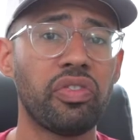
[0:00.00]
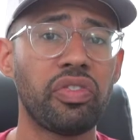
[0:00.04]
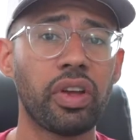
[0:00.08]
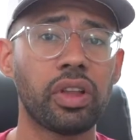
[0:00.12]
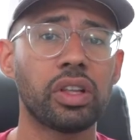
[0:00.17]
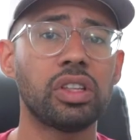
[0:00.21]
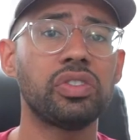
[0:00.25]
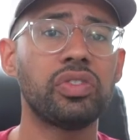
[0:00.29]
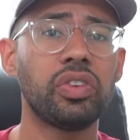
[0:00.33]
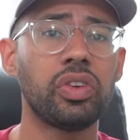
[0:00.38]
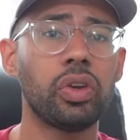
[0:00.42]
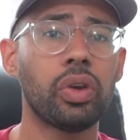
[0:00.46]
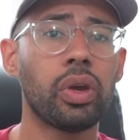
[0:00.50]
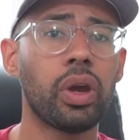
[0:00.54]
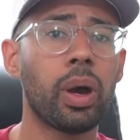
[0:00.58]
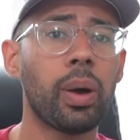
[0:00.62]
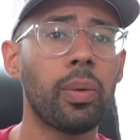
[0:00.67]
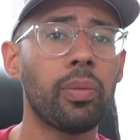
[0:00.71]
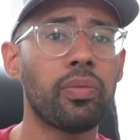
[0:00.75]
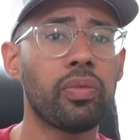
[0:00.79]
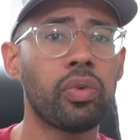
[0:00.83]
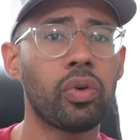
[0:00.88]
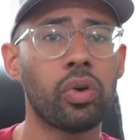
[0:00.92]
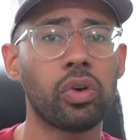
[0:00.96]
you found this video
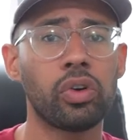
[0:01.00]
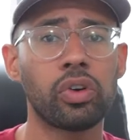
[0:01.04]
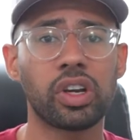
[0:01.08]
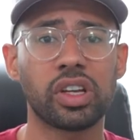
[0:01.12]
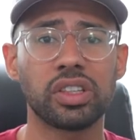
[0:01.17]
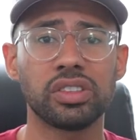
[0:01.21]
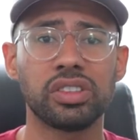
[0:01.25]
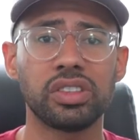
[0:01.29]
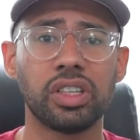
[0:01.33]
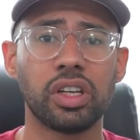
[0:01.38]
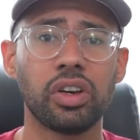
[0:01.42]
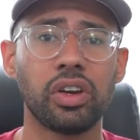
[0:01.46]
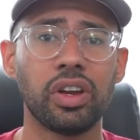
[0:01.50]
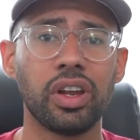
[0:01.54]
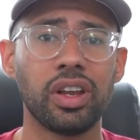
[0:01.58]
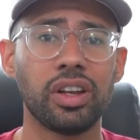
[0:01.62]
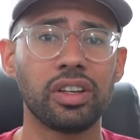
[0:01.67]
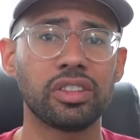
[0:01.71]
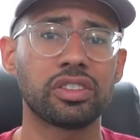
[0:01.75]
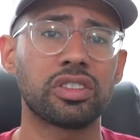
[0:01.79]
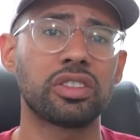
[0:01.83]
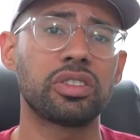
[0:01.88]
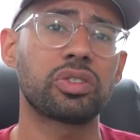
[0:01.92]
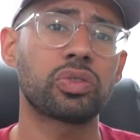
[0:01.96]
helpful, consider
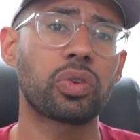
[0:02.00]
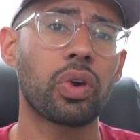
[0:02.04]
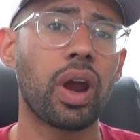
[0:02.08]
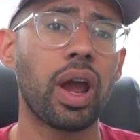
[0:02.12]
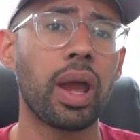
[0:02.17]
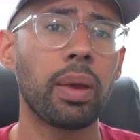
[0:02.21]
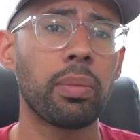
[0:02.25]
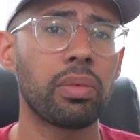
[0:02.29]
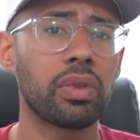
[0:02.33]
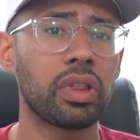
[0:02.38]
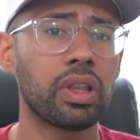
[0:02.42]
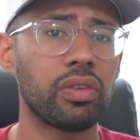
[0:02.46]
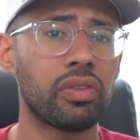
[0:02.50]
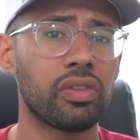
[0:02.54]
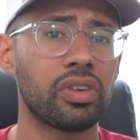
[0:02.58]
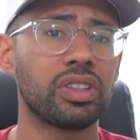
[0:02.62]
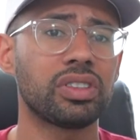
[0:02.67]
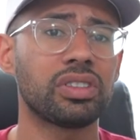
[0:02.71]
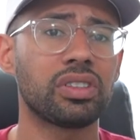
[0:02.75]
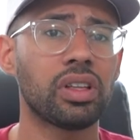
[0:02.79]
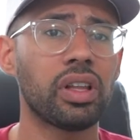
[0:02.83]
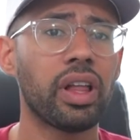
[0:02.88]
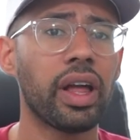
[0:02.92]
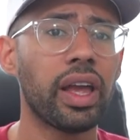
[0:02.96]
hitting subscribe and leaving
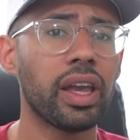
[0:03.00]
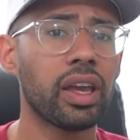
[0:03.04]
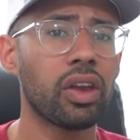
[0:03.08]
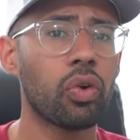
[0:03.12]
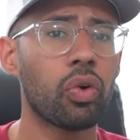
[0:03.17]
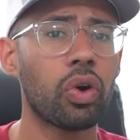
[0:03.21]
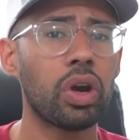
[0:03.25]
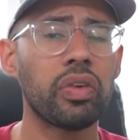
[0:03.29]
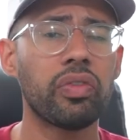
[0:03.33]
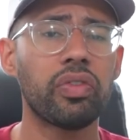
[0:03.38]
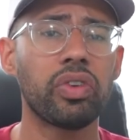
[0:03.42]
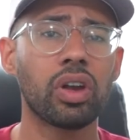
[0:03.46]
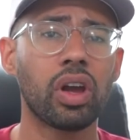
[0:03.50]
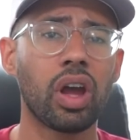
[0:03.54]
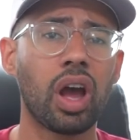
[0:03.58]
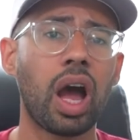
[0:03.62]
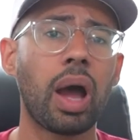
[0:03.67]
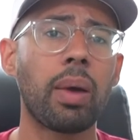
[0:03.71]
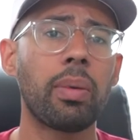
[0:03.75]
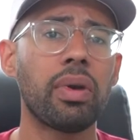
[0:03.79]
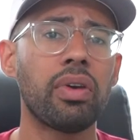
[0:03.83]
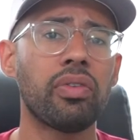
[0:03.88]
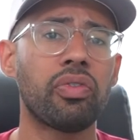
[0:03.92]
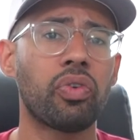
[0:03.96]
us a like, or even a
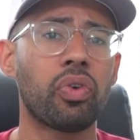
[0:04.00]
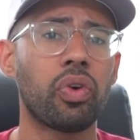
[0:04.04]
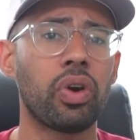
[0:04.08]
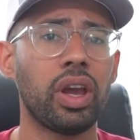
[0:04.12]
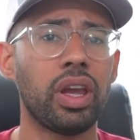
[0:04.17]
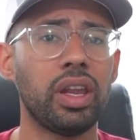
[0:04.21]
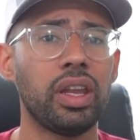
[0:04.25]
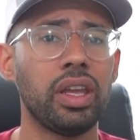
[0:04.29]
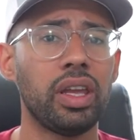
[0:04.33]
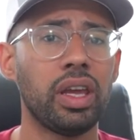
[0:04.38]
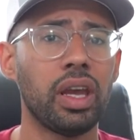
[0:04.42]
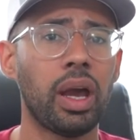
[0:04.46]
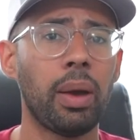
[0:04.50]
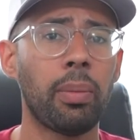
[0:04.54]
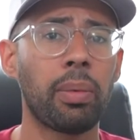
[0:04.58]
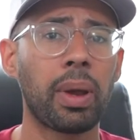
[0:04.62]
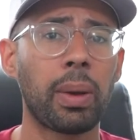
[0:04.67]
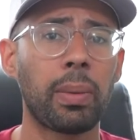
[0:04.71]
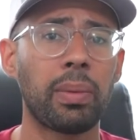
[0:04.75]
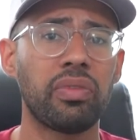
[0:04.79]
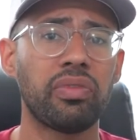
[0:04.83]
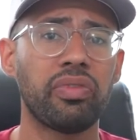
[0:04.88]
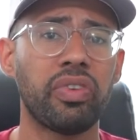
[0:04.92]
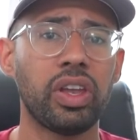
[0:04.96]
comment for any
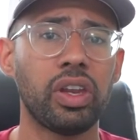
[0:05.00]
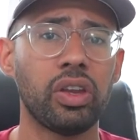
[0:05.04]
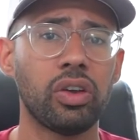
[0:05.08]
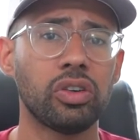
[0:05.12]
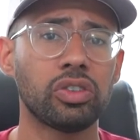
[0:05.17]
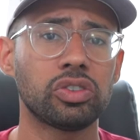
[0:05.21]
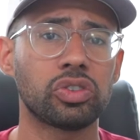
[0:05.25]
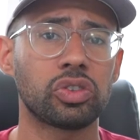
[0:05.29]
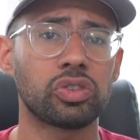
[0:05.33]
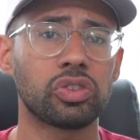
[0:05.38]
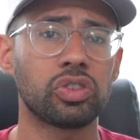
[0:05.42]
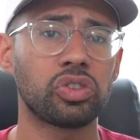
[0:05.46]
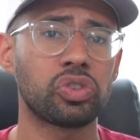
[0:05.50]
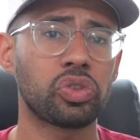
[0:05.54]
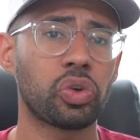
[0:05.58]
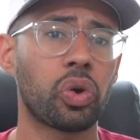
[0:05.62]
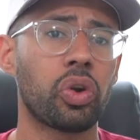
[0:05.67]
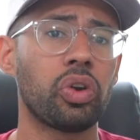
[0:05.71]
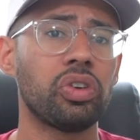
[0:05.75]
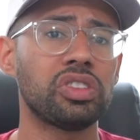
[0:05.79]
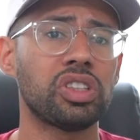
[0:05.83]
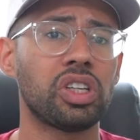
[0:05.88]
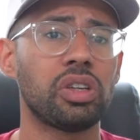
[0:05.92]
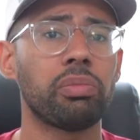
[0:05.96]
upcoming videos or
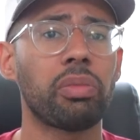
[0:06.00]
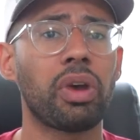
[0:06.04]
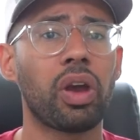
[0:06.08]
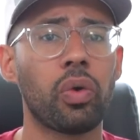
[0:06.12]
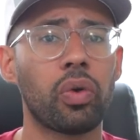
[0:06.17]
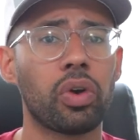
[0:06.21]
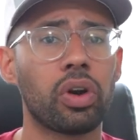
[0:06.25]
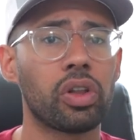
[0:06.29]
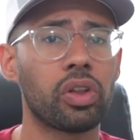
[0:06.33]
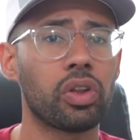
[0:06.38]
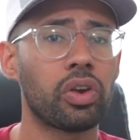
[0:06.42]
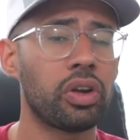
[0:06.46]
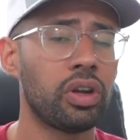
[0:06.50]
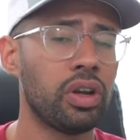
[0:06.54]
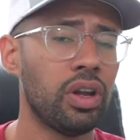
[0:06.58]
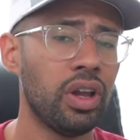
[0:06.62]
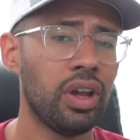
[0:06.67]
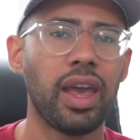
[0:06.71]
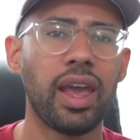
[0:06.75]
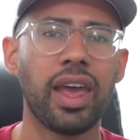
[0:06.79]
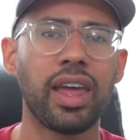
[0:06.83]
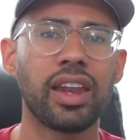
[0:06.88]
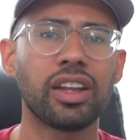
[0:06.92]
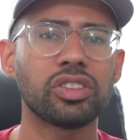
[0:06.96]
tutorials that you might want to learn.
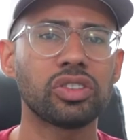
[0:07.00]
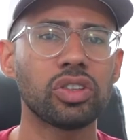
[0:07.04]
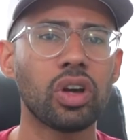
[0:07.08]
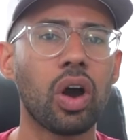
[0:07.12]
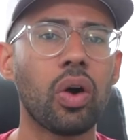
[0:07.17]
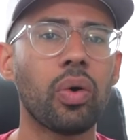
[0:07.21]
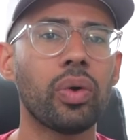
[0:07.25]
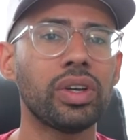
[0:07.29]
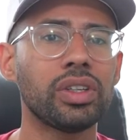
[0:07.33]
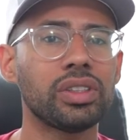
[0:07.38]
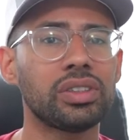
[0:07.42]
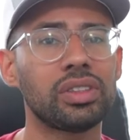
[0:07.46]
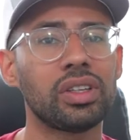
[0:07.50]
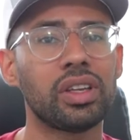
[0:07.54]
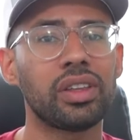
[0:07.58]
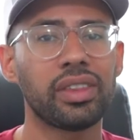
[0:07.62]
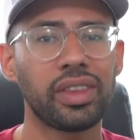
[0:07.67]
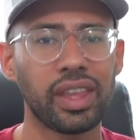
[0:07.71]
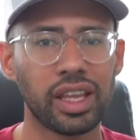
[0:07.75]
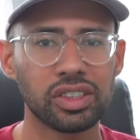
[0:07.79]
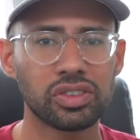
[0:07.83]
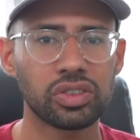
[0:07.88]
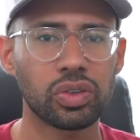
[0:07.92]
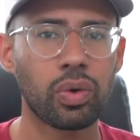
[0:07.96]
And as always,
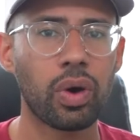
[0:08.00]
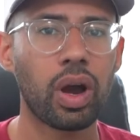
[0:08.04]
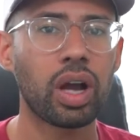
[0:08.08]
thanks for